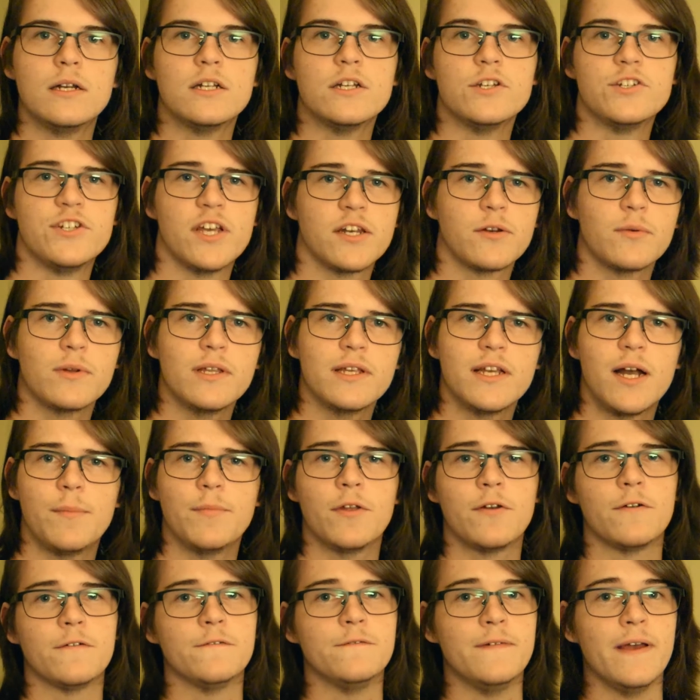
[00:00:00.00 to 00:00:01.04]
Generally, I'm
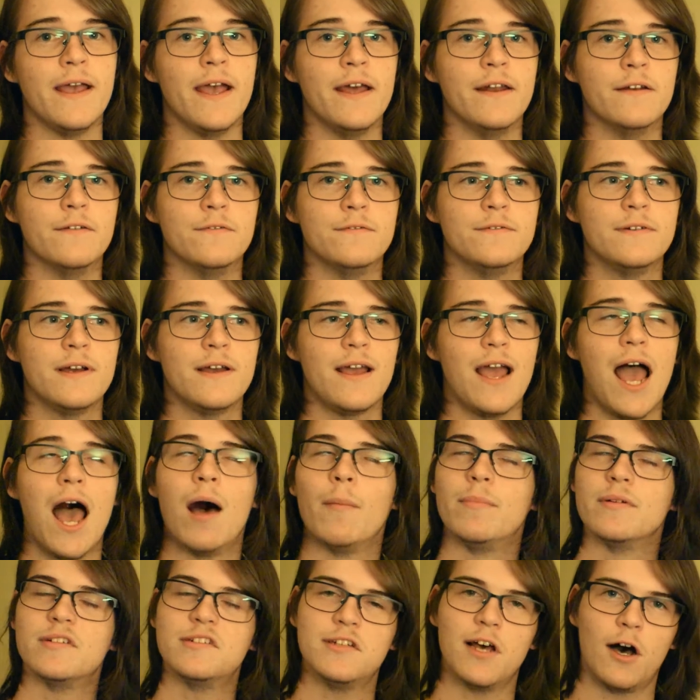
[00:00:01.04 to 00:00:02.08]
not a fan of
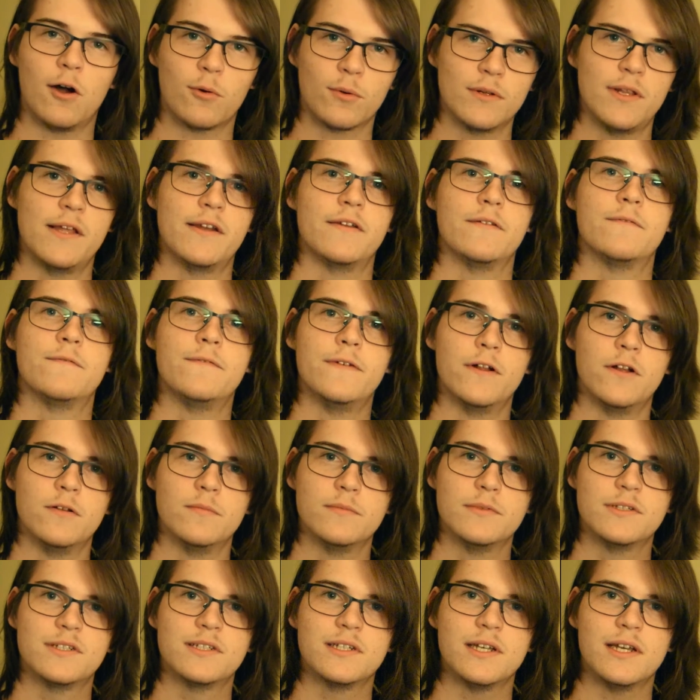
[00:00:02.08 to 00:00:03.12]
Apatow-related
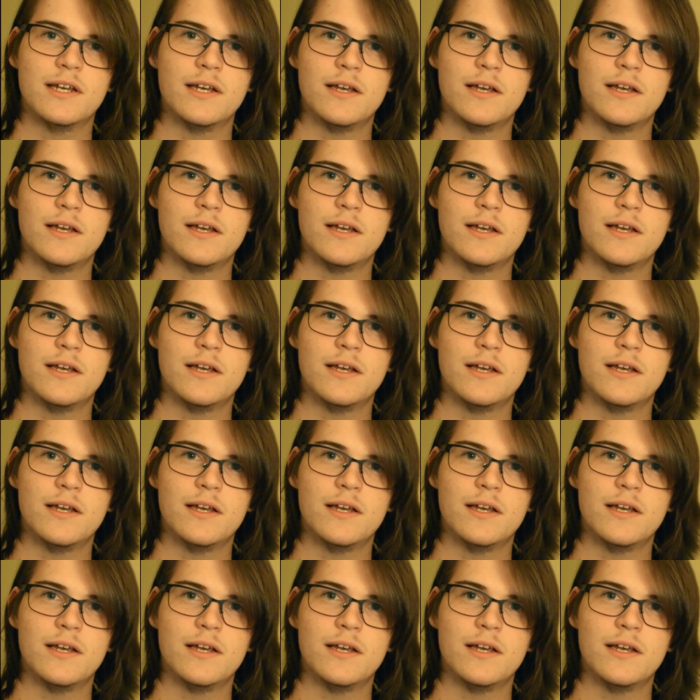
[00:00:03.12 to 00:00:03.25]
films,